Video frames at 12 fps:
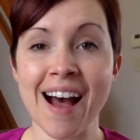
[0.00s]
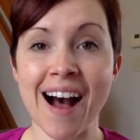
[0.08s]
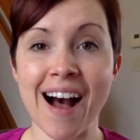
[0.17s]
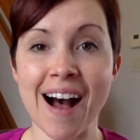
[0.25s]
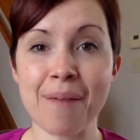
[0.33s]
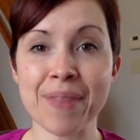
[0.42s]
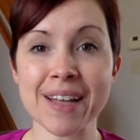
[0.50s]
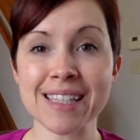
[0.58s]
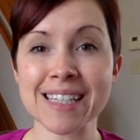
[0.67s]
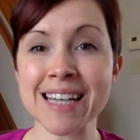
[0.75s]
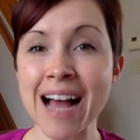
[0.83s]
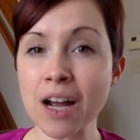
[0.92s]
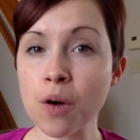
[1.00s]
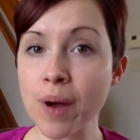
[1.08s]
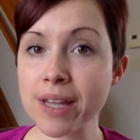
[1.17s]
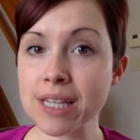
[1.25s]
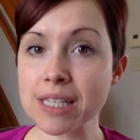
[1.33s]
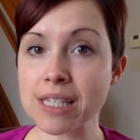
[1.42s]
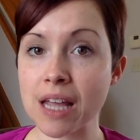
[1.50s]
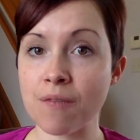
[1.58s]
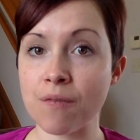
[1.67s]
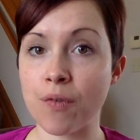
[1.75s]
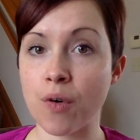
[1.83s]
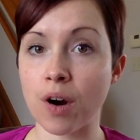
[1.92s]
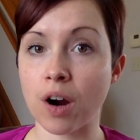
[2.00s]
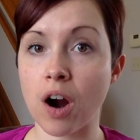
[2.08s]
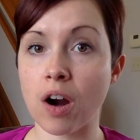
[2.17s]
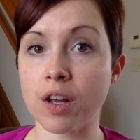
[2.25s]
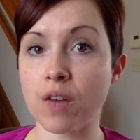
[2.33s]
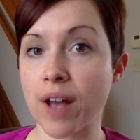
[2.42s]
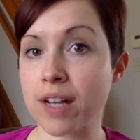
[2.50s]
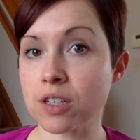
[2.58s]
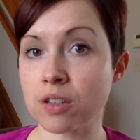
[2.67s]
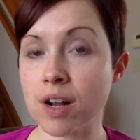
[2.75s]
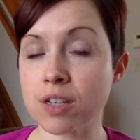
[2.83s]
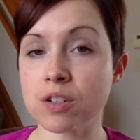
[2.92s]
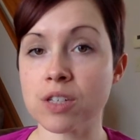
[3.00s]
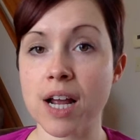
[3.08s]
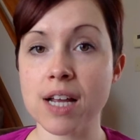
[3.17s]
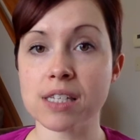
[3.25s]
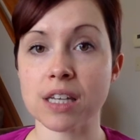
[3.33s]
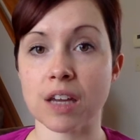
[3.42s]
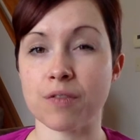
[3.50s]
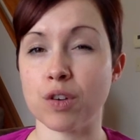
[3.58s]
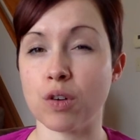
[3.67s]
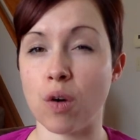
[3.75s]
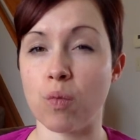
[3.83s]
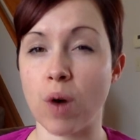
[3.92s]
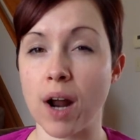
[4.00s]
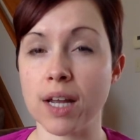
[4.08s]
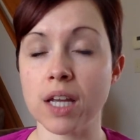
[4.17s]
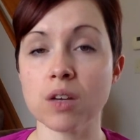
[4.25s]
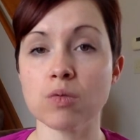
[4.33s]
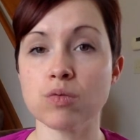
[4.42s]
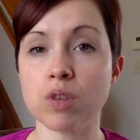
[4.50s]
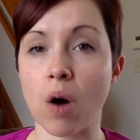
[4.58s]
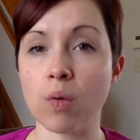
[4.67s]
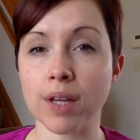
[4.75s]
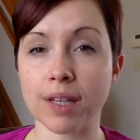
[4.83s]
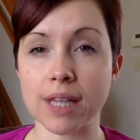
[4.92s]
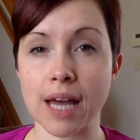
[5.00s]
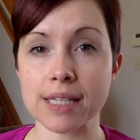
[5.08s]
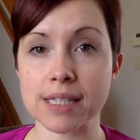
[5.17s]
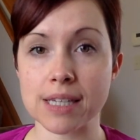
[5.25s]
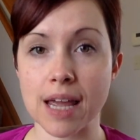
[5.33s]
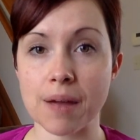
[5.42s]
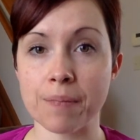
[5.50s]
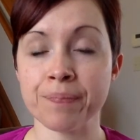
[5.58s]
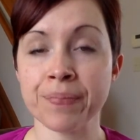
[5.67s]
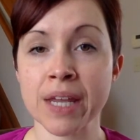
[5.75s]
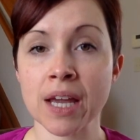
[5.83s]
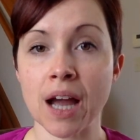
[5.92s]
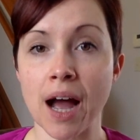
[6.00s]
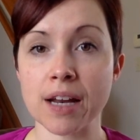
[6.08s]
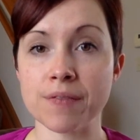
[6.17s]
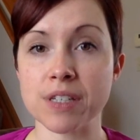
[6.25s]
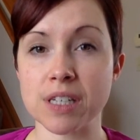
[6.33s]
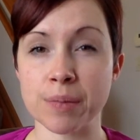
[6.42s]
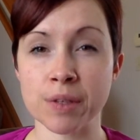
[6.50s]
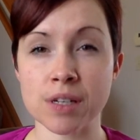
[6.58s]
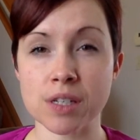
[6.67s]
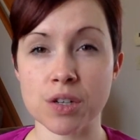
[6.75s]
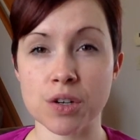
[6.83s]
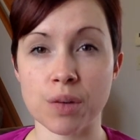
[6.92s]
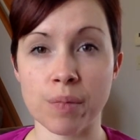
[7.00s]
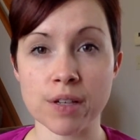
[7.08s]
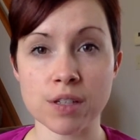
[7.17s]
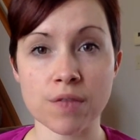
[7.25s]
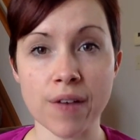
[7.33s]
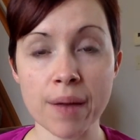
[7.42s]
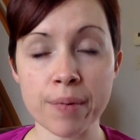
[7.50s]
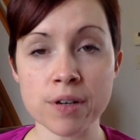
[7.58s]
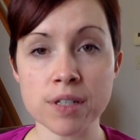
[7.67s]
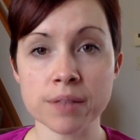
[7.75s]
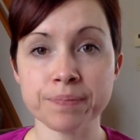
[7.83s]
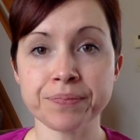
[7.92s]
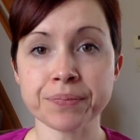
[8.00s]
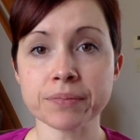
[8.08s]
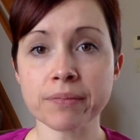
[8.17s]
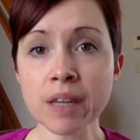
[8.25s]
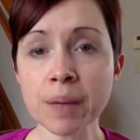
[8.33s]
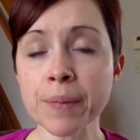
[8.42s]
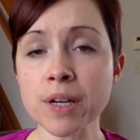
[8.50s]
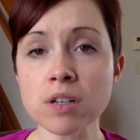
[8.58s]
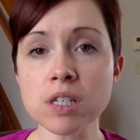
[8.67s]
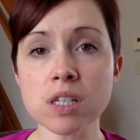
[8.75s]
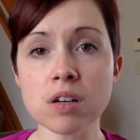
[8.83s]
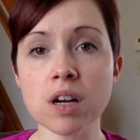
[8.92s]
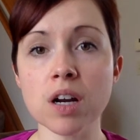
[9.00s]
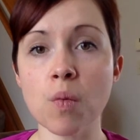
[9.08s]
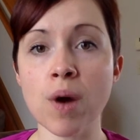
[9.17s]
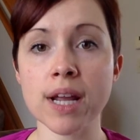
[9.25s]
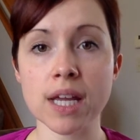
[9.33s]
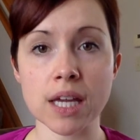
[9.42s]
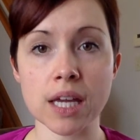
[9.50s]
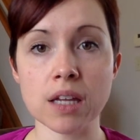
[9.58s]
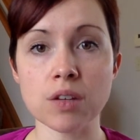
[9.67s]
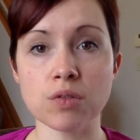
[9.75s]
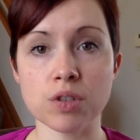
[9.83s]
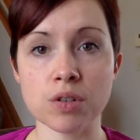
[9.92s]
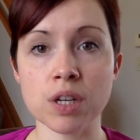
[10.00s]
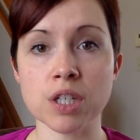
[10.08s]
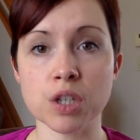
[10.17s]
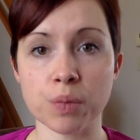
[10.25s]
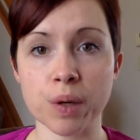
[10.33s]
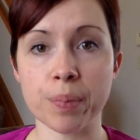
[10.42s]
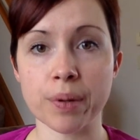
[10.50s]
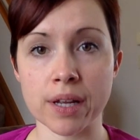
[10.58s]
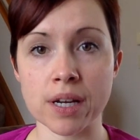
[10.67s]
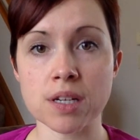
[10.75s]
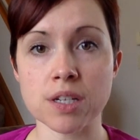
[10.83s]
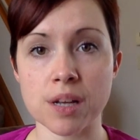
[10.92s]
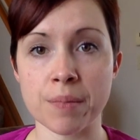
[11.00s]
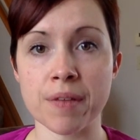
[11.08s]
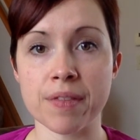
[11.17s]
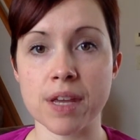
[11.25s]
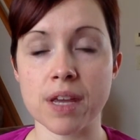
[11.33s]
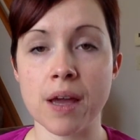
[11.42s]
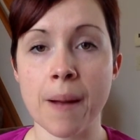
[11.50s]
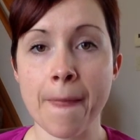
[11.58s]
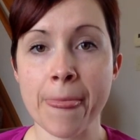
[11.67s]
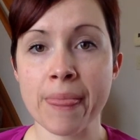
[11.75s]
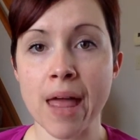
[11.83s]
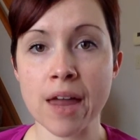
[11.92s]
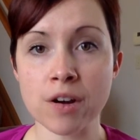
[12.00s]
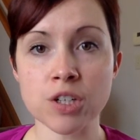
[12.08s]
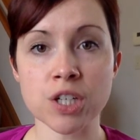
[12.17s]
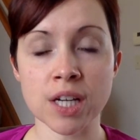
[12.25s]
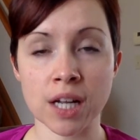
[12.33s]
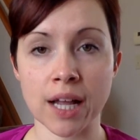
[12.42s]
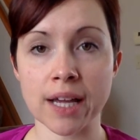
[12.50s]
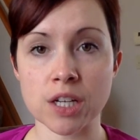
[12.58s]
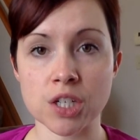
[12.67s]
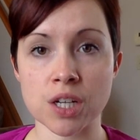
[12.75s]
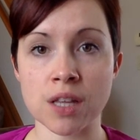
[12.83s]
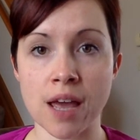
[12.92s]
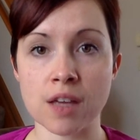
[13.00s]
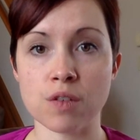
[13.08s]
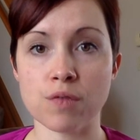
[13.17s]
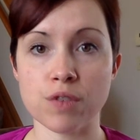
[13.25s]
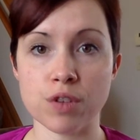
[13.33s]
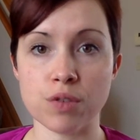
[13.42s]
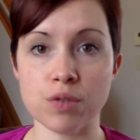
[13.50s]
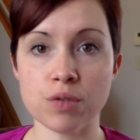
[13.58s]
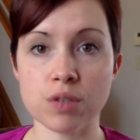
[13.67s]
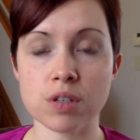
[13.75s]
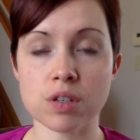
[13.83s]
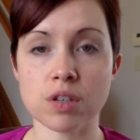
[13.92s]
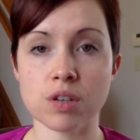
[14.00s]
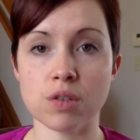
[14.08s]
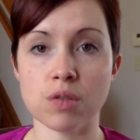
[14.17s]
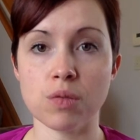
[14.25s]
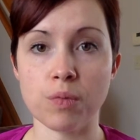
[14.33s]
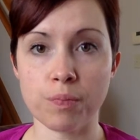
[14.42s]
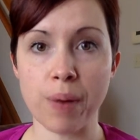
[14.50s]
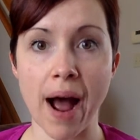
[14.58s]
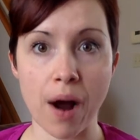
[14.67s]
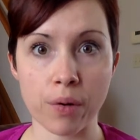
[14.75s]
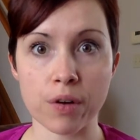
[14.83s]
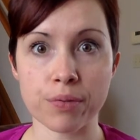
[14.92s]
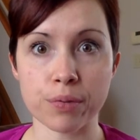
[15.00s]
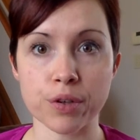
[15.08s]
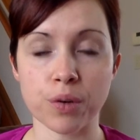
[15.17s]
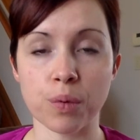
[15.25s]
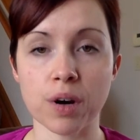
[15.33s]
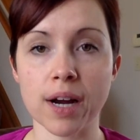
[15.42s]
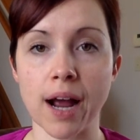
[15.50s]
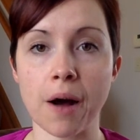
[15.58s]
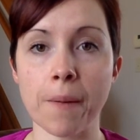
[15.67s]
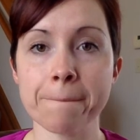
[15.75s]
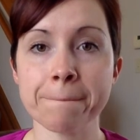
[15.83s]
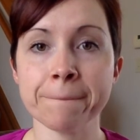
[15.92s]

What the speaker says: That's not quite the same for cardiovascular exercise. Like if you go running, you don't get that same kind of stimulus to your muscle fibers, but you're still going to want to eat. You do need to replenish some of the energy and glycogen that you've used to power through your workout.